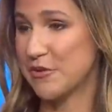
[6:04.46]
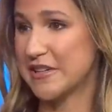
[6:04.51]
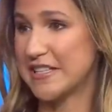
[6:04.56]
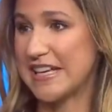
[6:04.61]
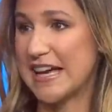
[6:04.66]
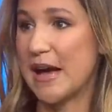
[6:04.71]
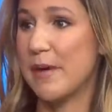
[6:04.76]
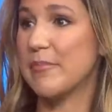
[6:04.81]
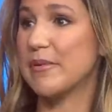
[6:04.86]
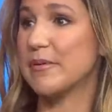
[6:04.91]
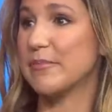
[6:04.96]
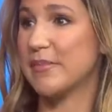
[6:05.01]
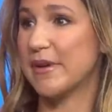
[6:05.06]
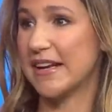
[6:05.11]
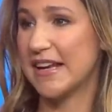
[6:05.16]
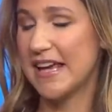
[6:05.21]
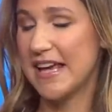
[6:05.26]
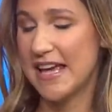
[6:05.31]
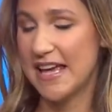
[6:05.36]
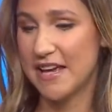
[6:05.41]
going to happen,
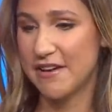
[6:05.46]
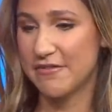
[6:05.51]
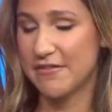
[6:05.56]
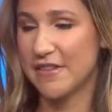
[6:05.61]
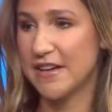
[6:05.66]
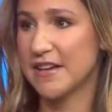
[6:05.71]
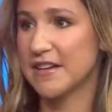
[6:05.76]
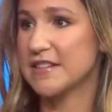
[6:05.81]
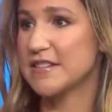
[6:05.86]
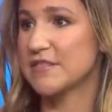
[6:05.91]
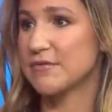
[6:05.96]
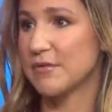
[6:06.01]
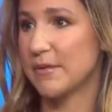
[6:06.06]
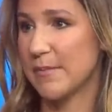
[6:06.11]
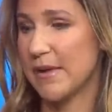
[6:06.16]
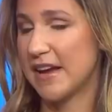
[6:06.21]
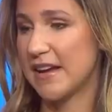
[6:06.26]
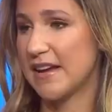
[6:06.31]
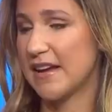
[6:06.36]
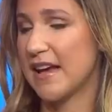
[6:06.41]
but if things
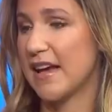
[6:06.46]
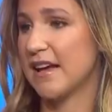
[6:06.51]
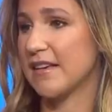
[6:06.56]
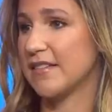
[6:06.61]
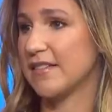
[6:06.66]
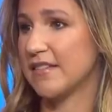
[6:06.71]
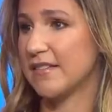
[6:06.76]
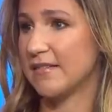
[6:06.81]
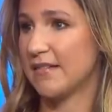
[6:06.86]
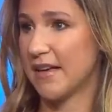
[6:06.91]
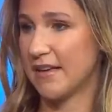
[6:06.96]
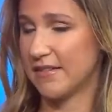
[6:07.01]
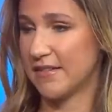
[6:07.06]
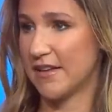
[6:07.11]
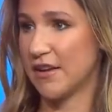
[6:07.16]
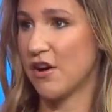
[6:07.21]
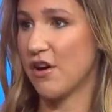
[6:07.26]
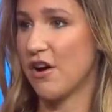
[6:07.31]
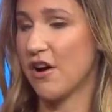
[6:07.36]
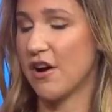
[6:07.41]
remain as as
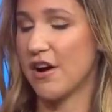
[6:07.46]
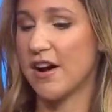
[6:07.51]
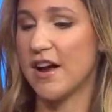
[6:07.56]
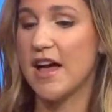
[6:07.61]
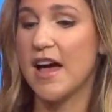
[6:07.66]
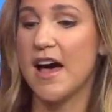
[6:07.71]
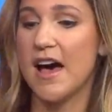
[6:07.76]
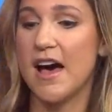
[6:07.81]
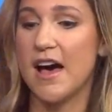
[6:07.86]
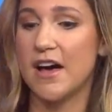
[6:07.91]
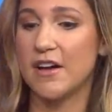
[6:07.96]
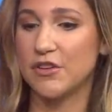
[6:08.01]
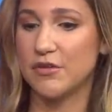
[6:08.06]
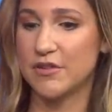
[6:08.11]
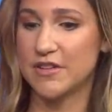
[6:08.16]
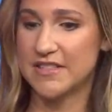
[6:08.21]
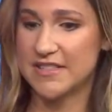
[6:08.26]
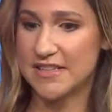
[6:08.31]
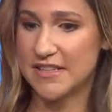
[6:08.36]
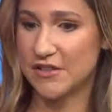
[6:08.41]
they are, uh, you
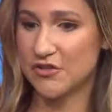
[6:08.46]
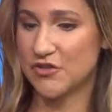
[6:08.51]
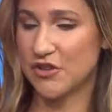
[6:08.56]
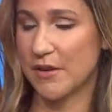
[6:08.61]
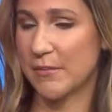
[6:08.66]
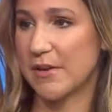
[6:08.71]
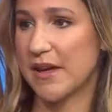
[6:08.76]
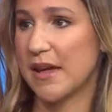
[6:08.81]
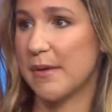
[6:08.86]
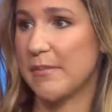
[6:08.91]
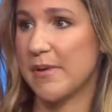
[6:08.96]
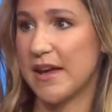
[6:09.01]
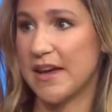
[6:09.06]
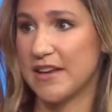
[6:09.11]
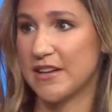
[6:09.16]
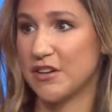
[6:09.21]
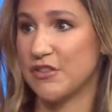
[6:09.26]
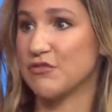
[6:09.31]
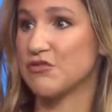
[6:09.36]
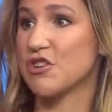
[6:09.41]
could see the Trump campaign,
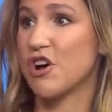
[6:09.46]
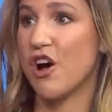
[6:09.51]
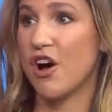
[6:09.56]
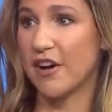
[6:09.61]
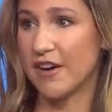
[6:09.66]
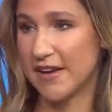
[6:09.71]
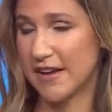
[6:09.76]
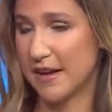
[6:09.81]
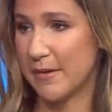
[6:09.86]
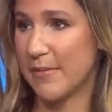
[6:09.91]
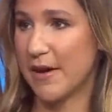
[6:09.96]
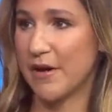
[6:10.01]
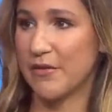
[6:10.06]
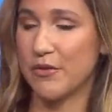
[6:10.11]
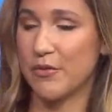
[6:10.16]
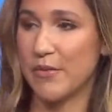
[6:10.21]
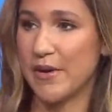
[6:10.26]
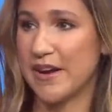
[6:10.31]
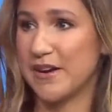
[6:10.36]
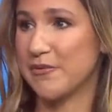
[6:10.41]
you know, talking about
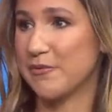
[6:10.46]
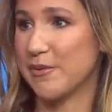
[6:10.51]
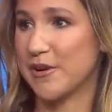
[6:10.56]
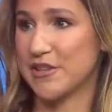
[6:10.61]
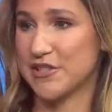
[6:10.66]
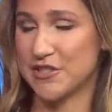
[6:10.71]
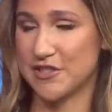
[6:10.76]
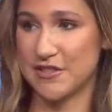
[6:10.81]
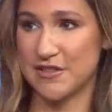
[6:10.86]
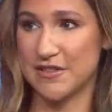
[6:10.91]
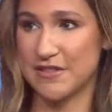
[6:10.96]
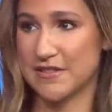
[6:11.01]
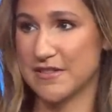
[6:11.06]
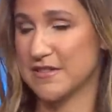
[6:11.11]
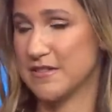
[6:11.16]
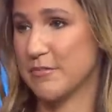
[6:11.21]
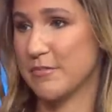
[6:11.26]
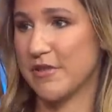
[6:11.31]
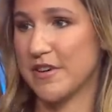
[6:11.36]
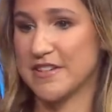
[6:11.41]
the way in which this
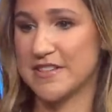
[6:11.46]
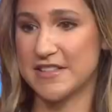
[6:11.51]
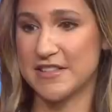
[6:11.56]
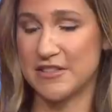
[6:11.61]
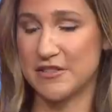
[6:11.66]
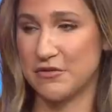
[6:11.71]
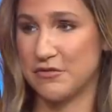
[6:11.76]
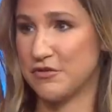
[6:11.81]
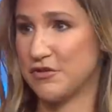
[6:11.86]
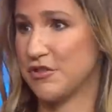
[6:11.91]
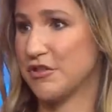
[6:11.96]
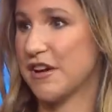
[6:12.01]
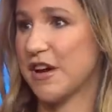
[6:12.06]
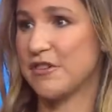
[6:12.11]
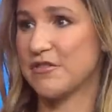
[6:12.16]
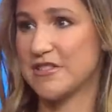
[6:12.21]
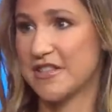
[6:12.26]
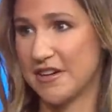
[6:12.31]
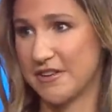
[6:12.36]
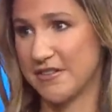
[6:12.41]
is a president who took
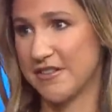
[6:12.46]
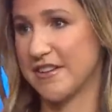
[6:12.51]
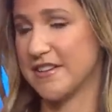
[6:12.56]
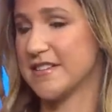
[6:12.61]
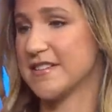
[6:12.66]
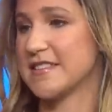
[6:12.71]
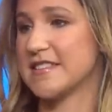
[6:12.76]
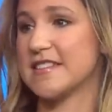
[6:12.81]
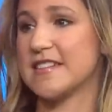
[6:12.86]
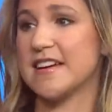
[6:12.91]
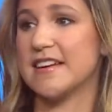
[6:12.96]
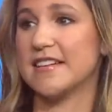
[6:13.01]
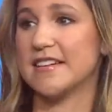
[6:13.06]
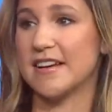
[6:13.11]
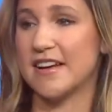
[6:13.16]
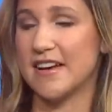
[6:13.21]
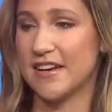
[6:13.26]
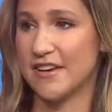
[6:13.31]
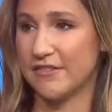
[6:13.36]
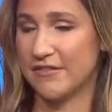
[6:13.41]
out terrorists and
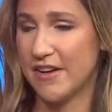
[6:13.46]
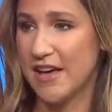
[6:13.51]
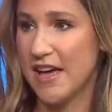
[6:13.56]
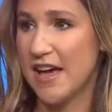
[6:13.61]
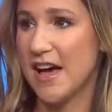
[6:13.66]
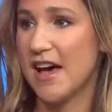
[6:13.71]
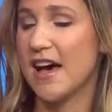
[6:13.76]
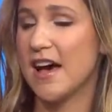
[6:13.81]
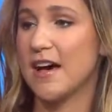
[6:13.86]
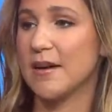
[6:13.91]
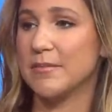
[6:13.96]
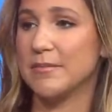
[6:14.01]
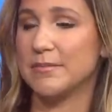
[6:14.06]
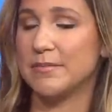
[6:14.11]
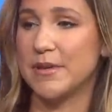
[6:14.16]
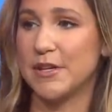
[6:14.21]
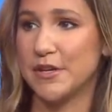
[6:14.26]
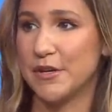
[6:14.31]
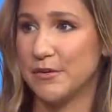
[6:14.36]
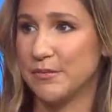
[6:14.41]
kind of, um,
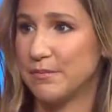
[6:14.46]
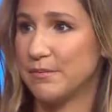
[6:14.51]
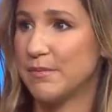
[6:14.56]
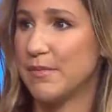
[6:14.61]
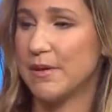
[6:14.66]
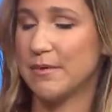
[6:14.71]
you know,